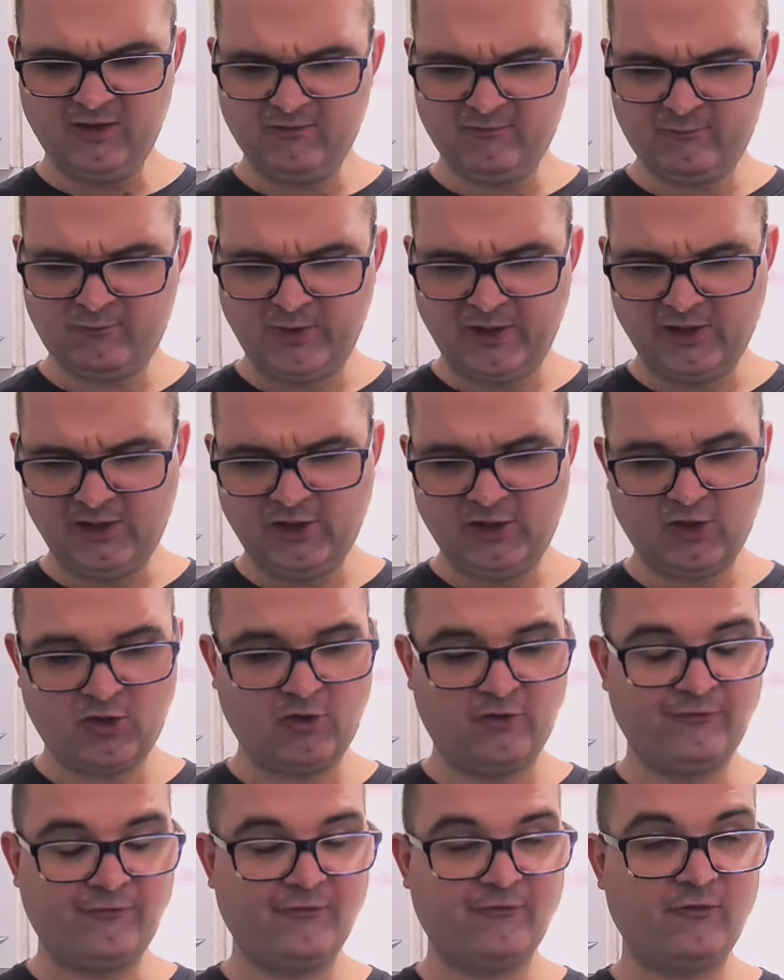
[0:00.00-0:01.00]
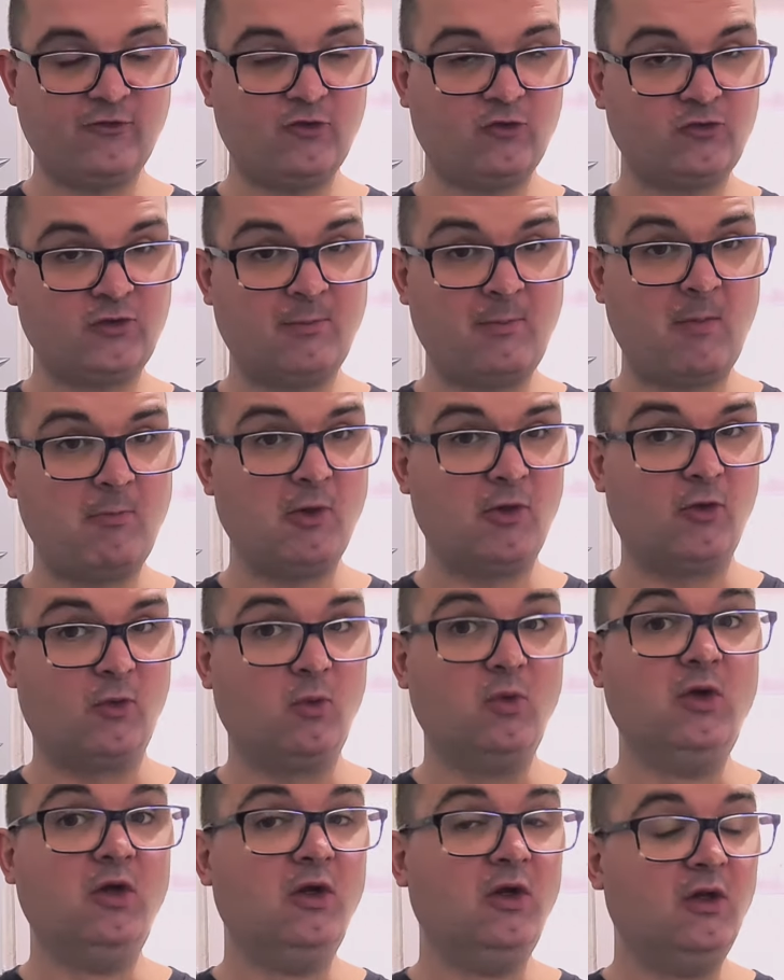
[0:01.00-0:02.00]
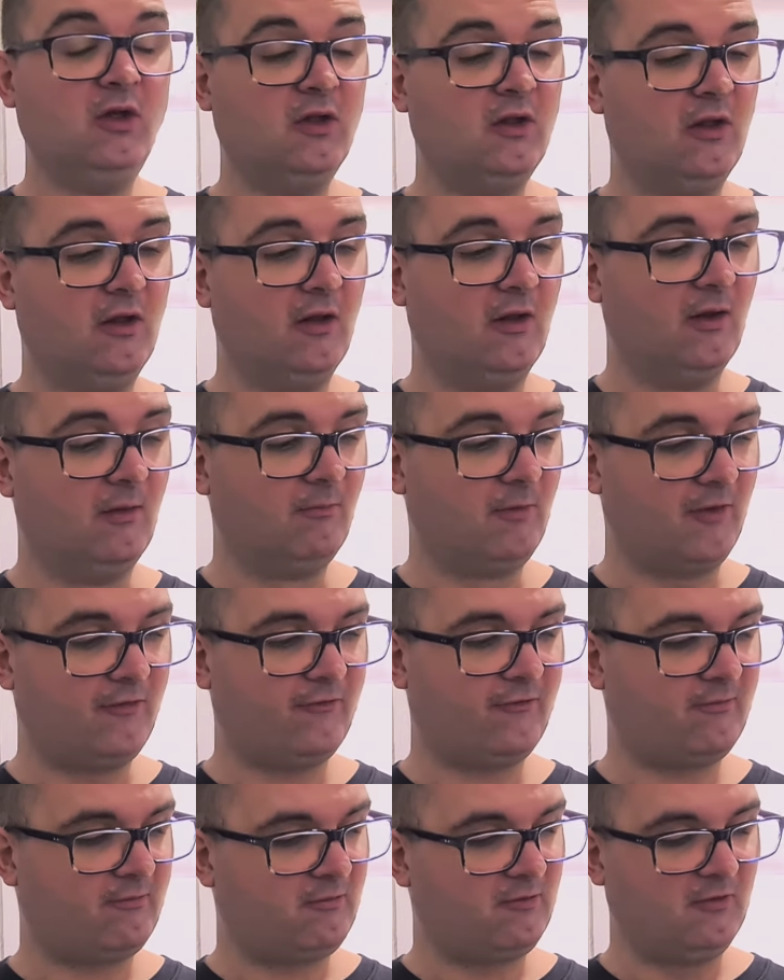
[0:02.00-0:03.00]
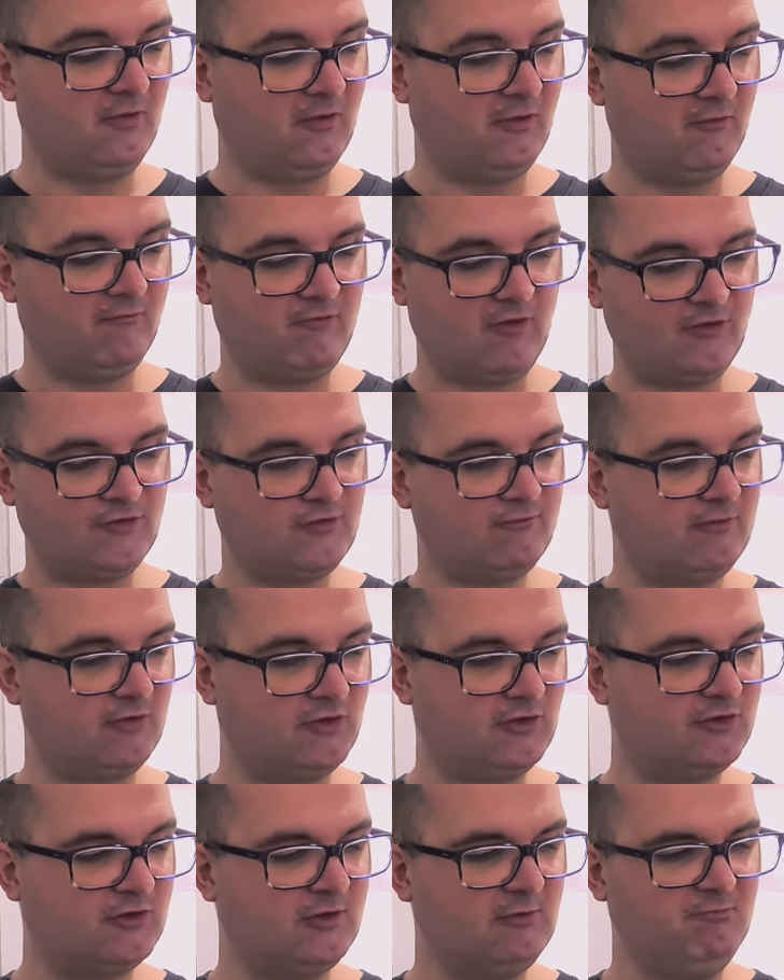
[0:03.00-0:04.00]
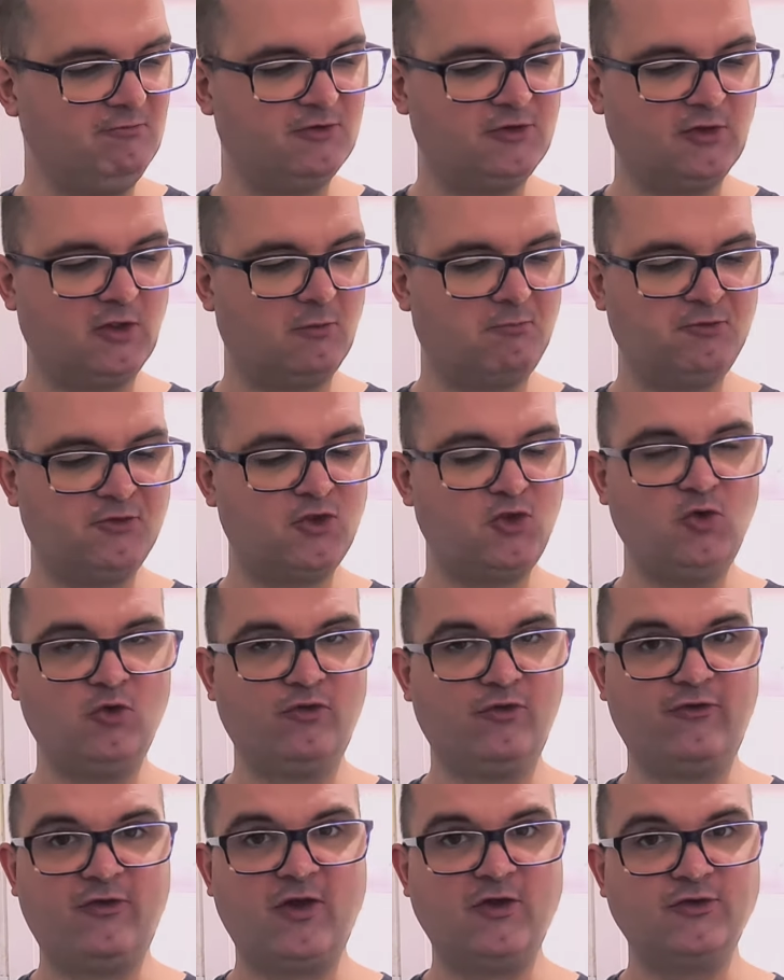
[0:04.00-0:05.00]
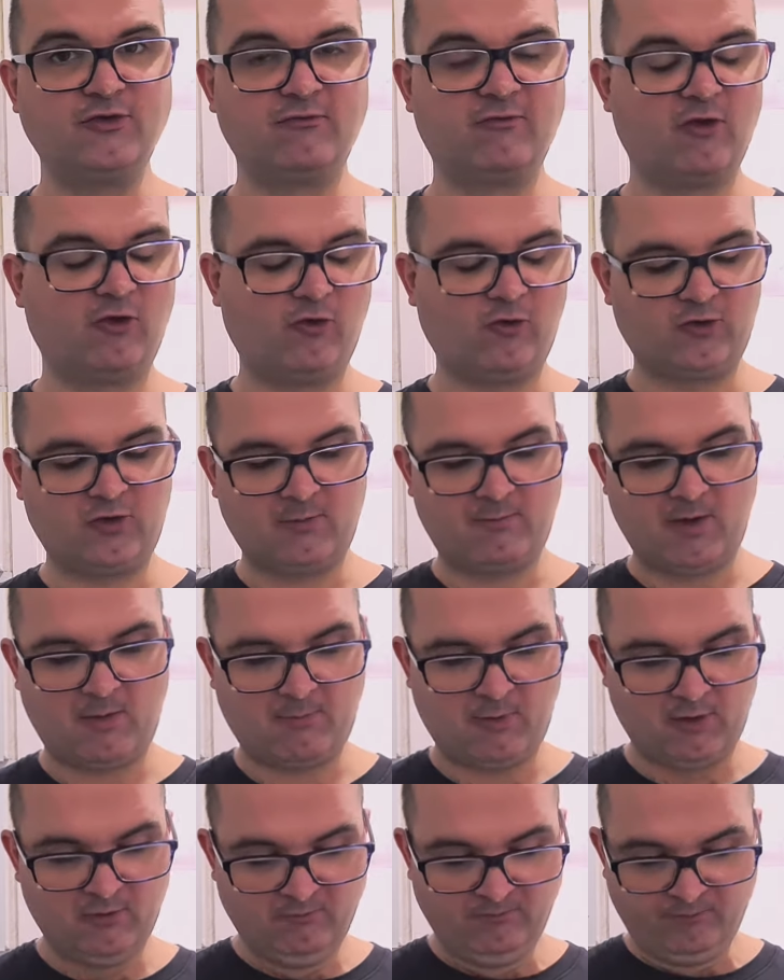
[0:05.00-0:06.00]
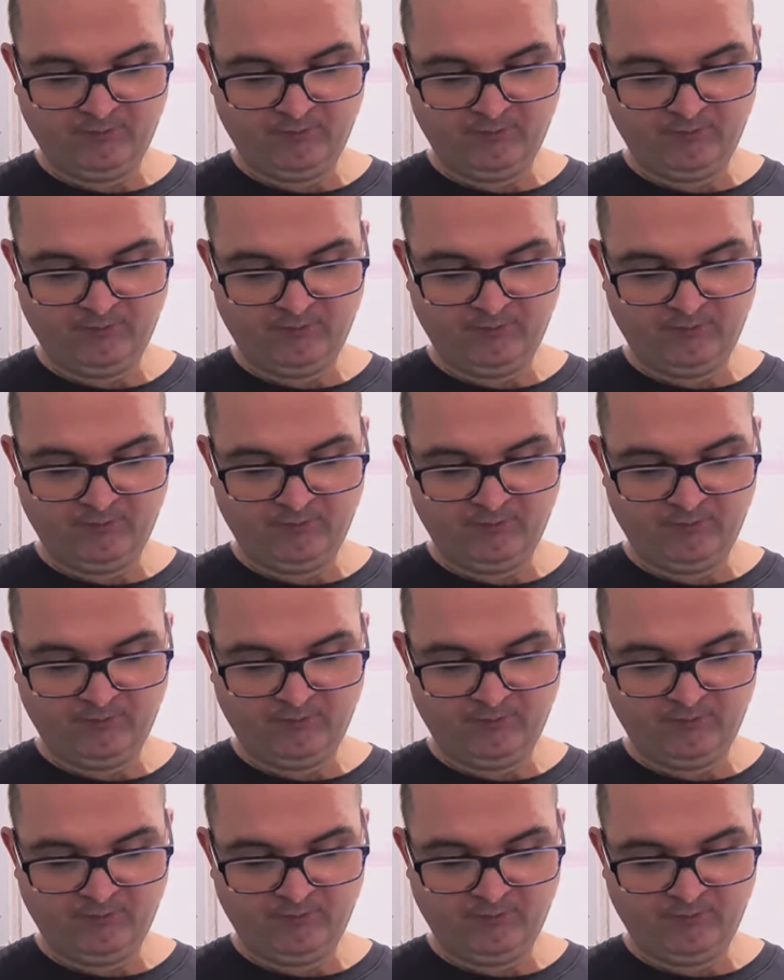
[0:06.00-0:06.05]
Weird thing, you can't taste the Dr. Pepper though. That's the rest of it just seems to obscure the taste of the Dr. Pepper.